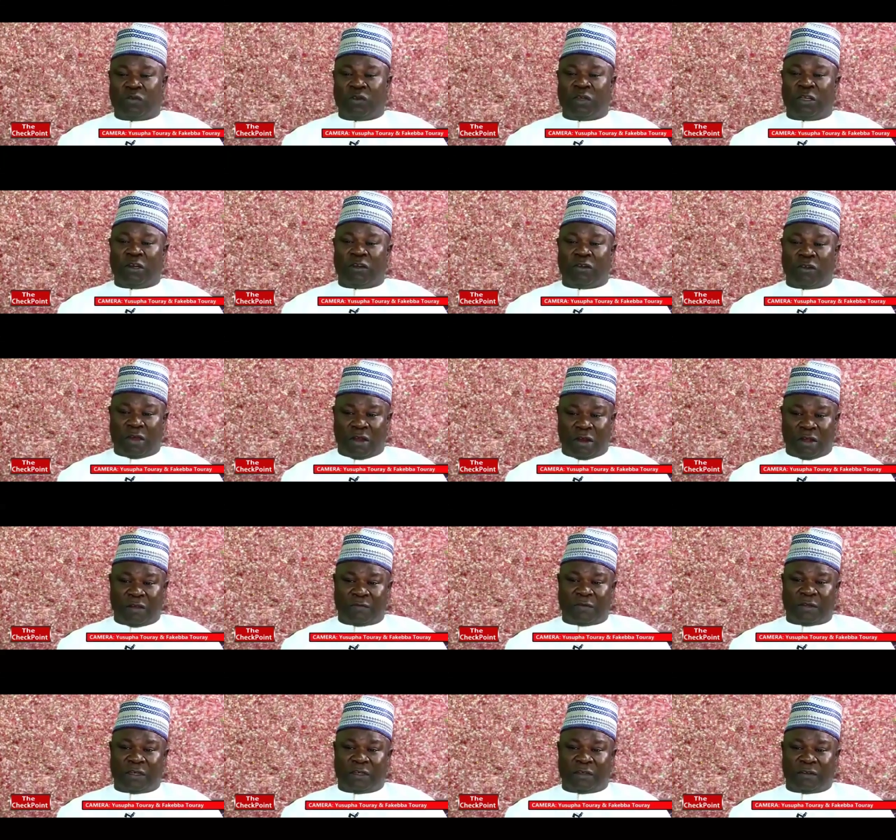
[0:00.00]
so in local
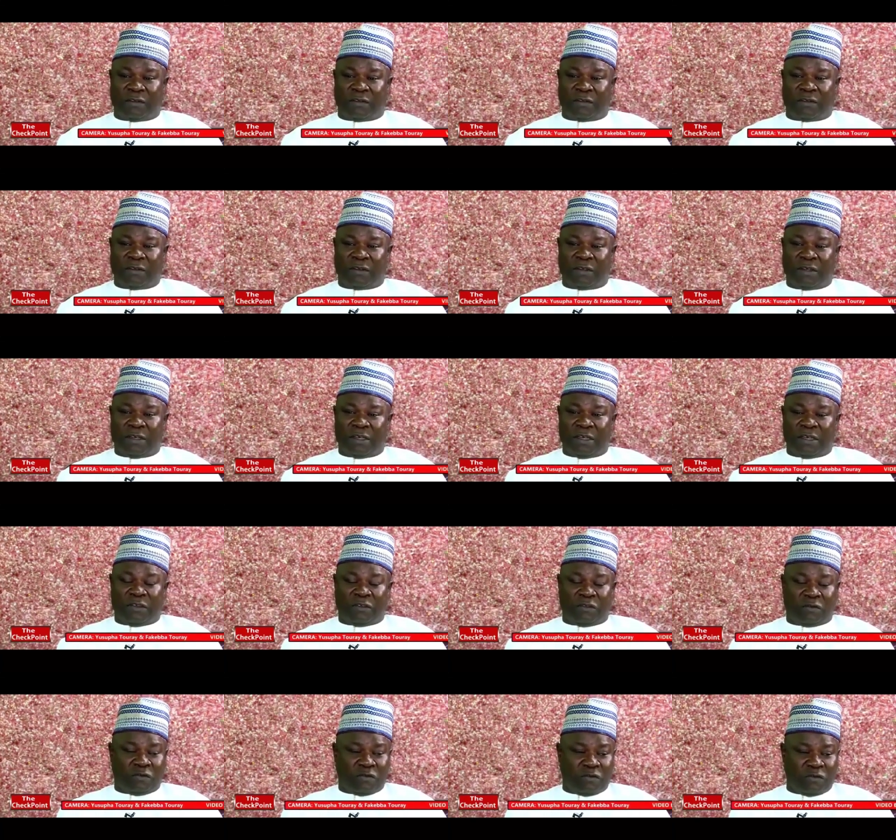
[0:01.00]
governance.
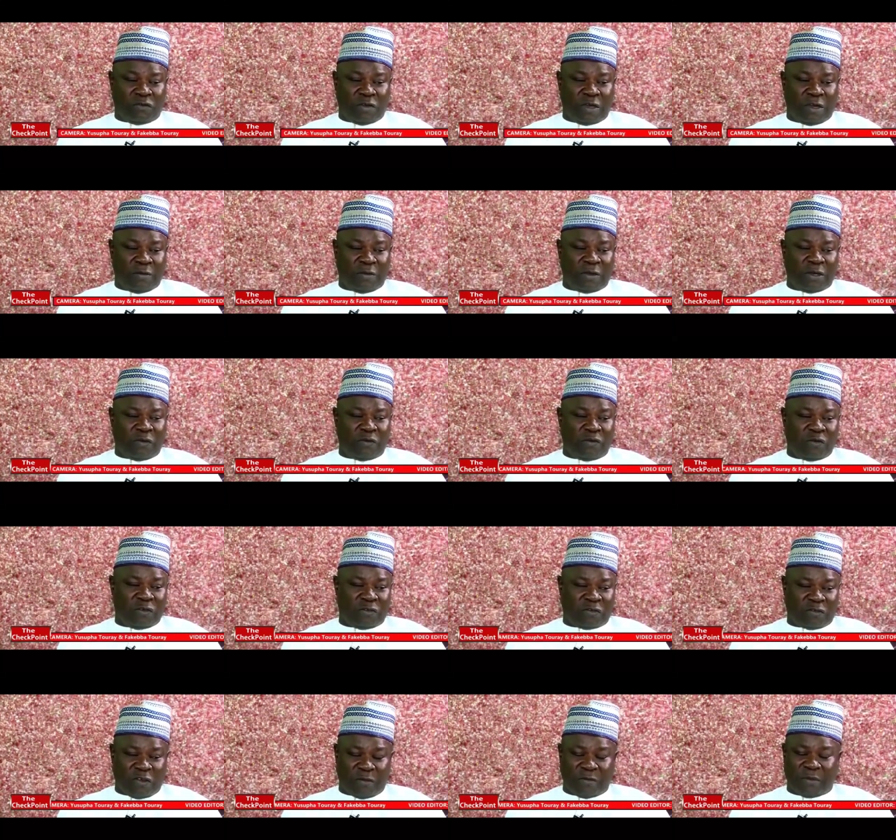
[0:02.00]
So anybody who
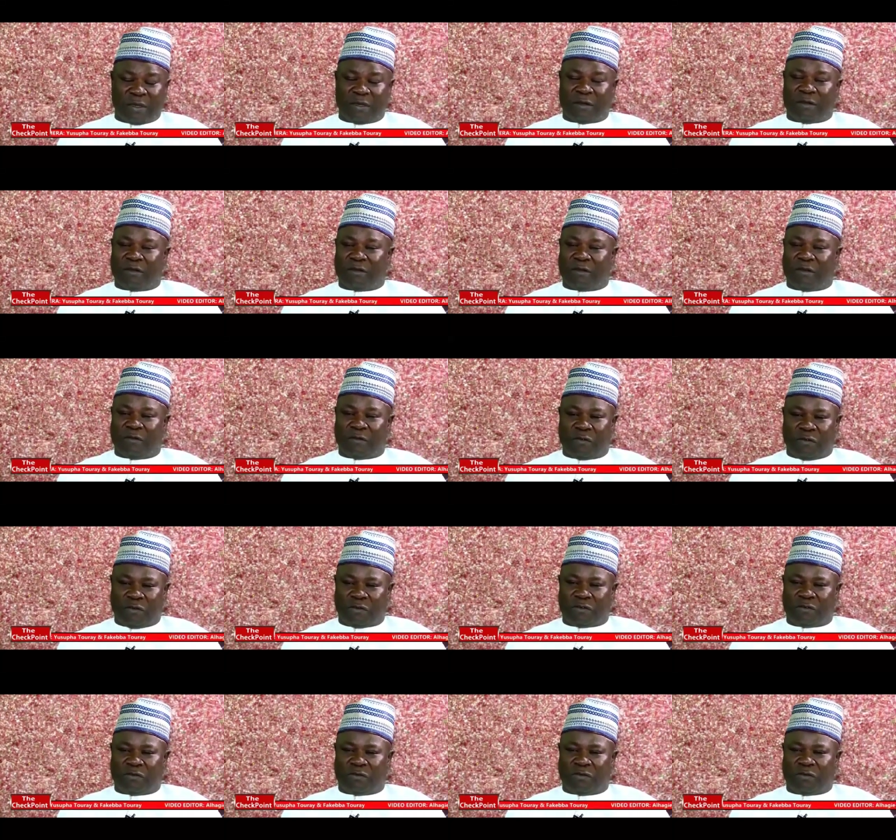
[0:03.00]
is coming, of
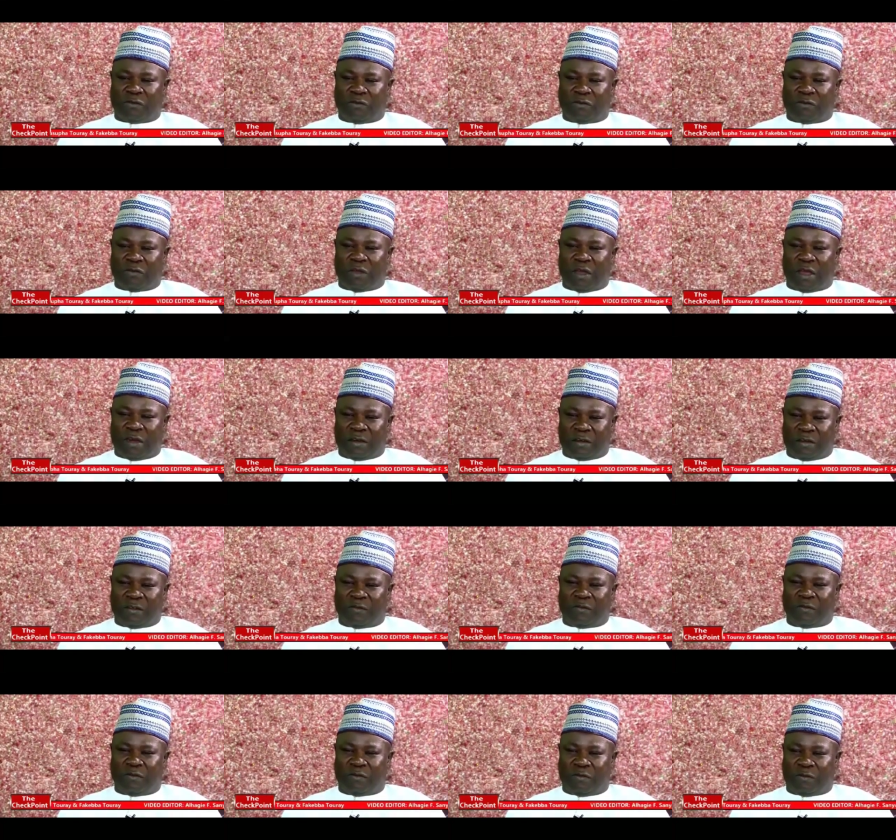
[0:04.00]
course, I'll
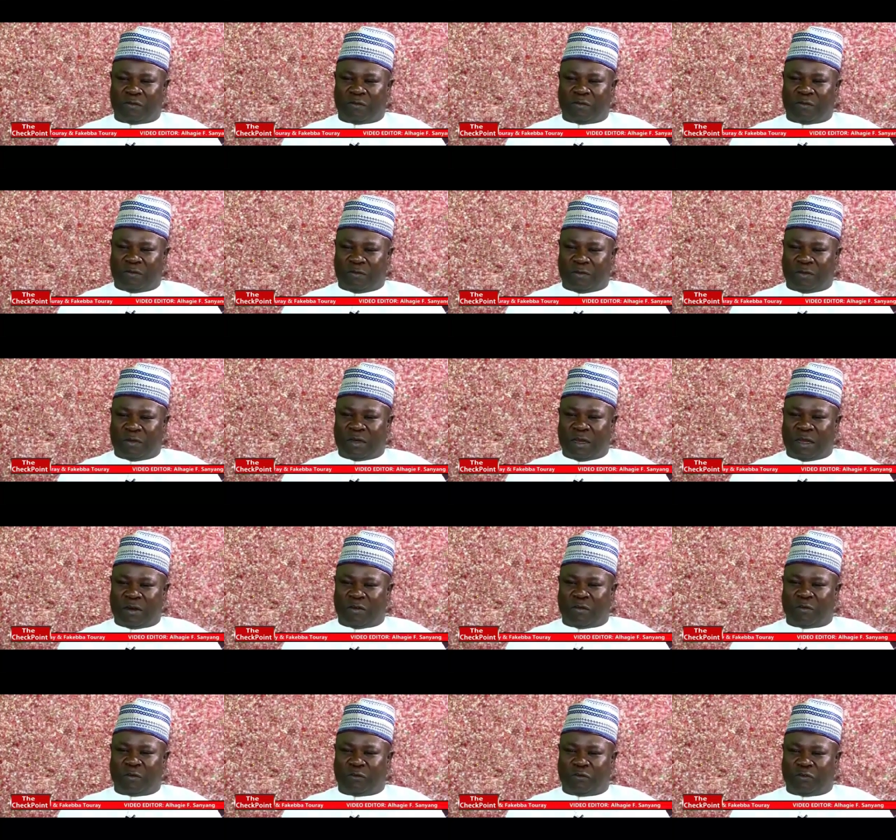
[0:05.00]
give you
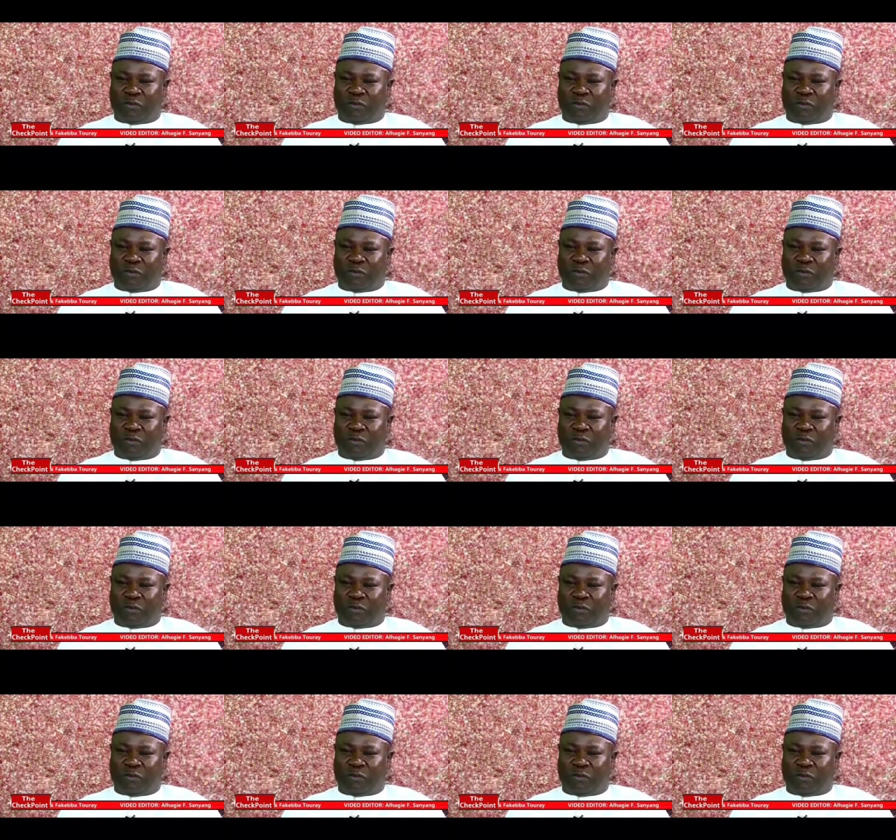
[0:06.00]
that